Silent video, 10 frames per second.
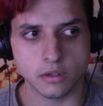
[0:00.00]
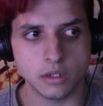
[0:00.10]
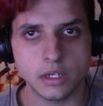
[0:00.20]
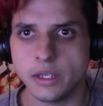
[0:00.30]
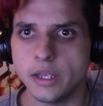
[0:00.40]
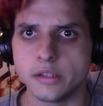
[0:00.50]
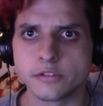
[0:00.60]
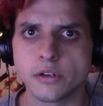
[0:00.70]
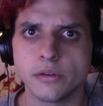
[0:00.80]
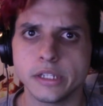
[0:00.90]
Hey,
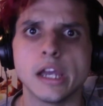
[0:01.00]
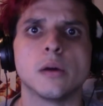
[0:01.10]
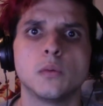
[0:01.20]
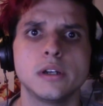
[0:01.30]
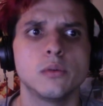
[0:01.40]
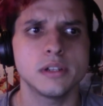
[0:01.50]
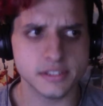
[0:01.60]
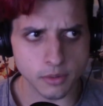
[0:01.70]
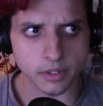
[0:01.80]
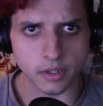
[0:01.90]
so yeah,
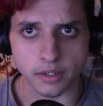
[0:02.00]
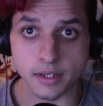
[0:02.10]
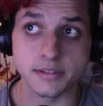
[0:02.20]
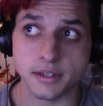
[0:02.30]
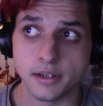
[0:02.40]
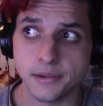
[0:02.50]
what's going on, guys?